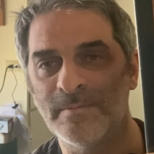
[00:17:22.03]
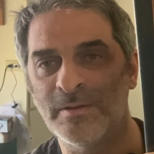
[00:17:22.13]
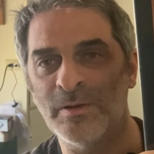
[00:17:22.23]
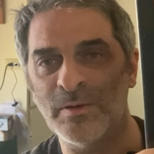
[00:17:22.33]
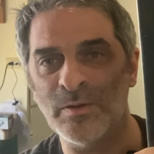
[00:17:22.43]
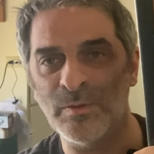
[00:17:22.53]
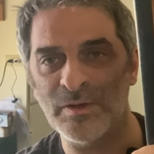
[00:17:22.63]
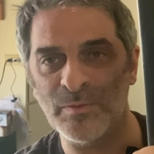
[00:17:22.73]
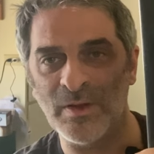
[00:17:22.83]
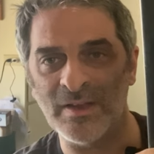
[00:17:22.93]
You don't know
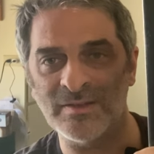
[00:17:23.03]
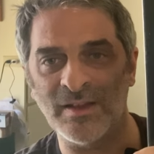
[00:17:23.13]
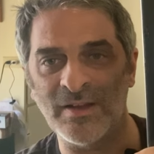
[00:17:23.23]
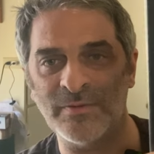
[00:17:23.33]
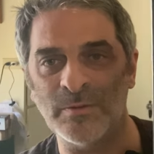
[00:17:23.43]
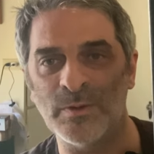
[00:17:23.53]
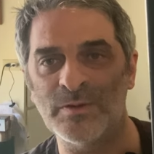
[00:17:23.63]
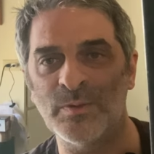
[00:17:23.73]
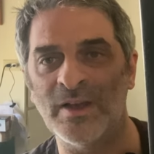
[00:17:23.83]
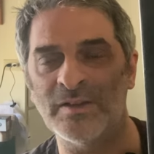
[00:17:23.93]
which way is left and
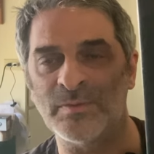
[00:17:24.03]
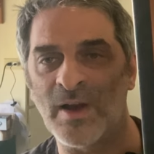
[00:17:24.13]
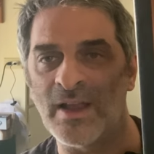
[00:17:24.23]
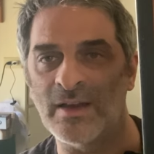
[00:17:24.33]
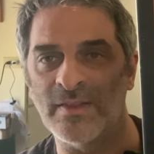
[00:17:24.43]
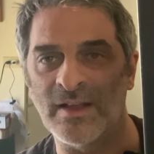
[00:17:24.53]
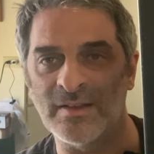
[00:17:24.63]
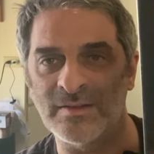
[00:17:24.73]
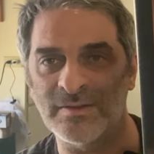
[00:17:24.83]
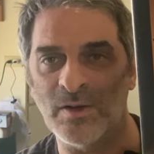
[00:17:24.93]
which way is right. And
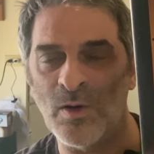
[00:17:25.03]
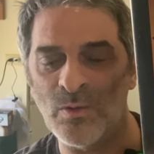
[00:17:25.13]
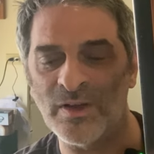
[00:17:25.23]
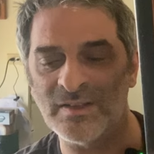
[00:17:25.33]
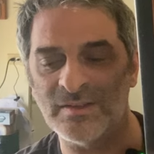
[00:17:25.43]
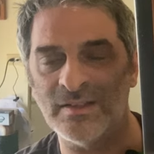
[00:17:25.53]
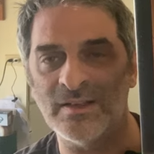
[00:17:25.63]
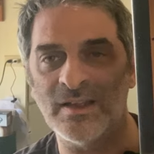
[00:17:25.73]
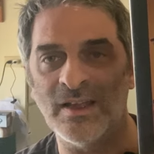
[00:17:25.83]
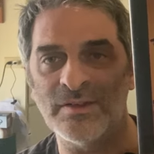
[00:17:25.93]
that's always the
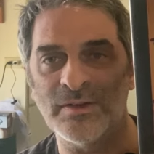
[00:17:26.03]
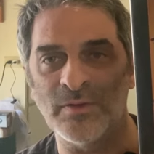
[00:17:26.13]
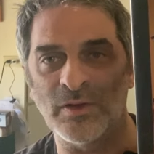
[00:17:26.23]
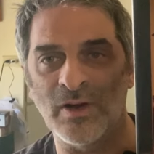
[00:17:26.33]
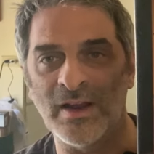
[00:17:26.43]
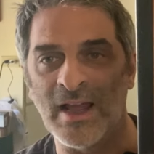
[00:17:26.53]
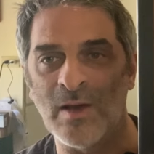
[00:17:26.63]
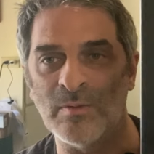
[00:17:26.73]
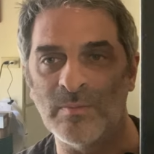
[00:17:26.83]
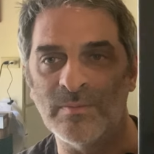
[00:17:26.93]
indication of a great
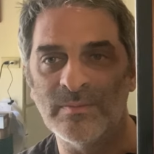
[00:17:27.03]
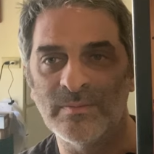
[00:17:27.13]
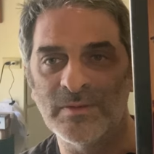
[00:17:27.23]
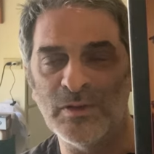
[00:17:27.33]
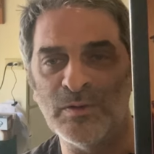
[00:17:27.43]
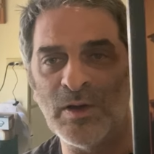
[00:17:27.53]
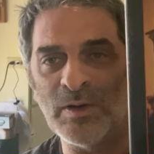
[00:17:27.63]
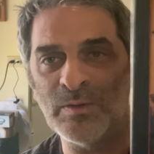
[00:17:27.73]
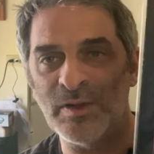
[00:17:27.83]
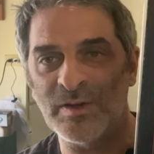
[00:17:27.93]
album. You
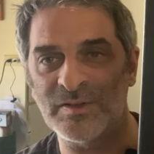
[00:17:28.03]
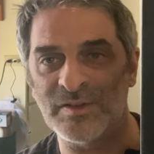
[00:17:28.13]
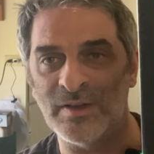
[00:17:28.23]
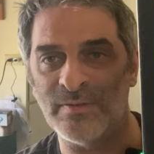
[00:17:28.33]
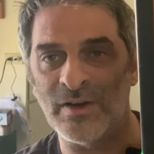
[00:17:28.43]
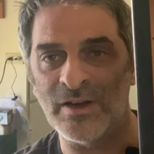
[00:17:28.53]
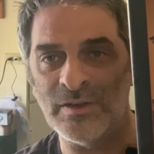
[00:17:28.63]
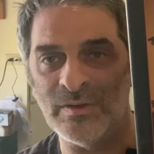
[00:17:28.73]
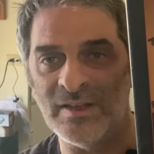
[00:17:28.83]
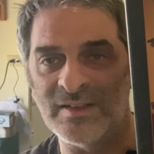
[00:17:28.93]
know there's a very
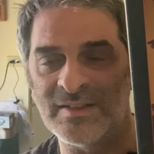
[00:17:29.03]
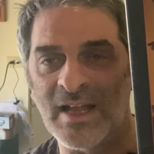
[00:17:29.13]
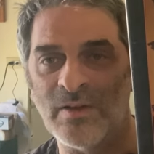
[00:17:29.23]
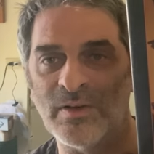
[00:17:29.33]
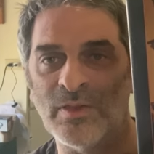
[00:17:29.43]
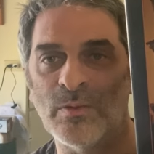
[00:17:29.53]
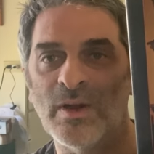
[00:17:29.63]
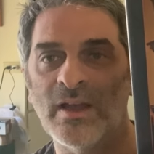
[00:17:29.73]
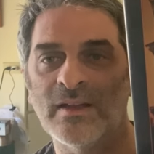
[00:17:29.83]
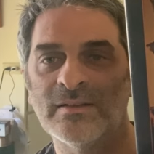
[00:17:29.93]
unique sound on the
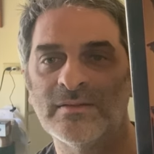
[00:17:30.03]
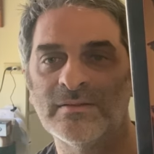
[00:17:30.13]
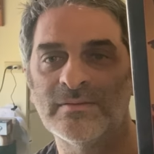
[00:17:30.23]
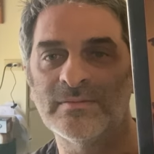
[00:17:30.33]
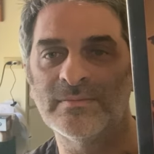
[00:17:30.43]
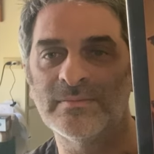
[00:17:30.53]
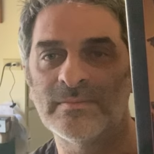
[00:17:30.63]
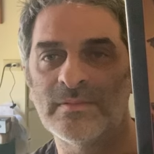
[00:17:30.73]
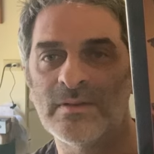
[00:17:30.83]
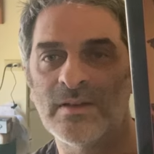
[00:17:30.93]
way.
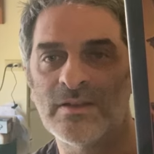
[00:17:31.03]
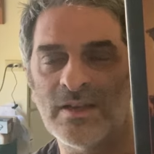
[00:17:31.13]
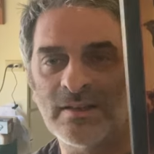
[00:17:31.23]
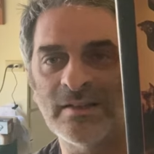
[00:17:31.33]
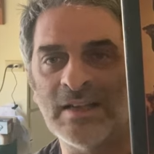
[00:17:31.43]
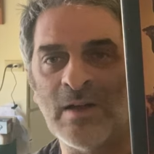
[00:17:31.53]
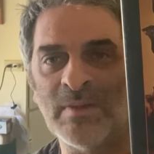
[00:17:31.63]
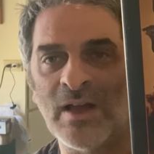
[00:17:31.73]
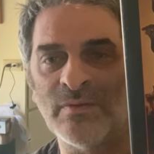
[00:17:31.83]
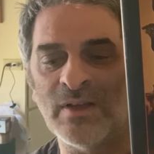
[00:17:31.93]
Check this album
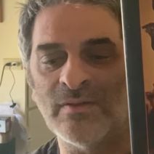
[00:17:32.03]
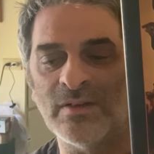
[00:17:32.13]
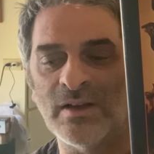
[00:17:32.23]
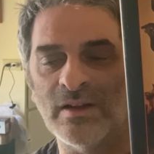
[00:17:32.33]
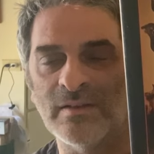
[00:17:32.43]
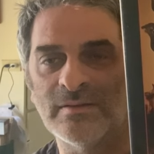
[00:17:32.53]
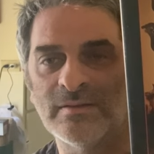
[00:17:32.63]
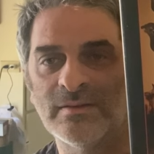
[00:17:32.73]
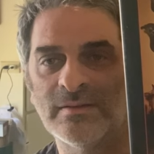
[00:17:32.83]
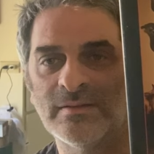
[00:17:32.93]
out if you haven't done it.
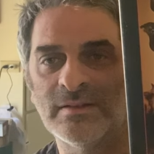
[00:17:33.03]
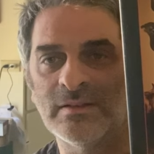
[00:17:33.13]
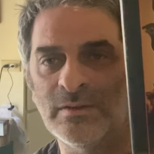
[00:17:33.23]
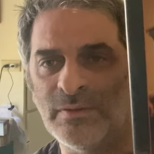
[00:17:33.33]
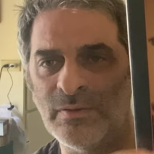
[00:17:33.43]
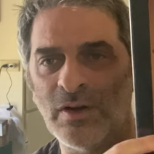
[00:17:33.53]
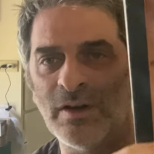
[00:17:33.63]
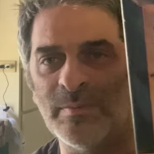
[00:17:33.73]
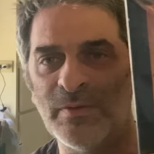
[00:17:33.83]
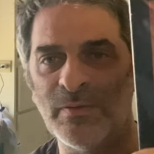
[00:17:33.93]
And if you've
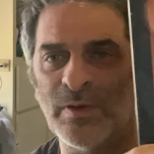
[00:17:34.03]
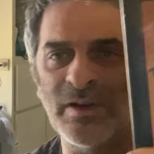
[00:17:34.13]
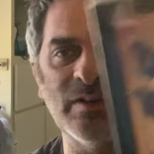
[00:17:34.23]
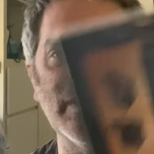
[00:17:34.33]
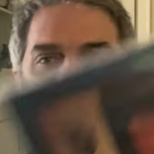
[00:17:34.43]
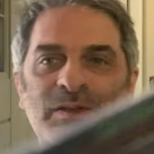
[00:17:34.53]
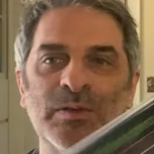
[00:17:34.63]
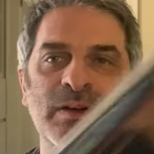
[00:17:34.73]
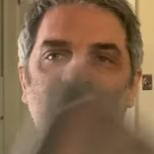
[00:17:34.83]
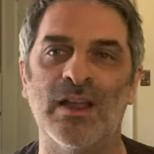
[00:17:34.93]
heard it before, go listen
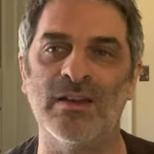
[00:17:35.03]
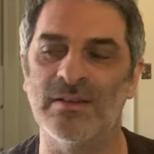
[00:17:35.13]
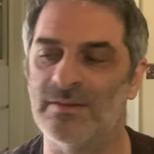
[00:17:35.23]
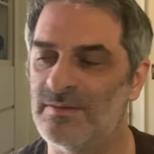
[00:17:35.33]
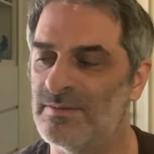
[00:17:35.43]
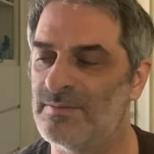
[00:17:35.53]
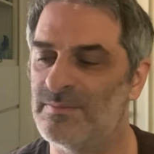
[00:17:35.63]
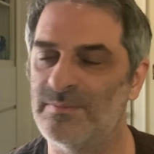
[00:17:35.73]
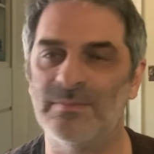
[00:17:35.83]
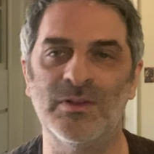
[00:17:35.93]
to it again.
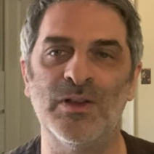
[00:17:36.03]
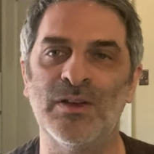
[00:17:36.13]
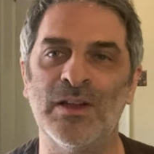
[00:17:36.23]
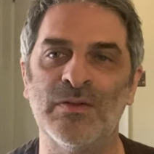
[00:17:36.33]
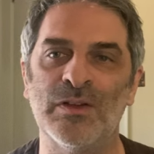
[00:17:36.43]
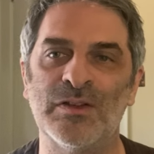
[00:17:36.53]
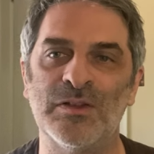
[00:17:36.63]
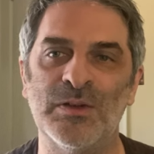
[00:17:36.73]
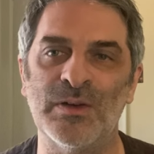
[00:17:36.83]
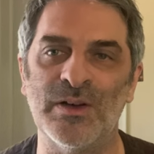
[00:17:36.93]
You can never
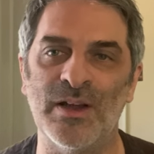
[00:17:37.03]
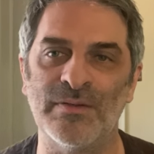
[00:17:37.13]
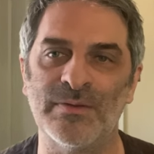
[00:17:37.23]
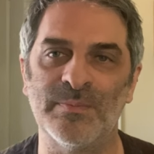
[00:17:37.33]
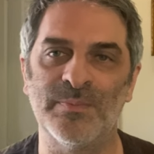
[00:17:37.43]
listen to it enough.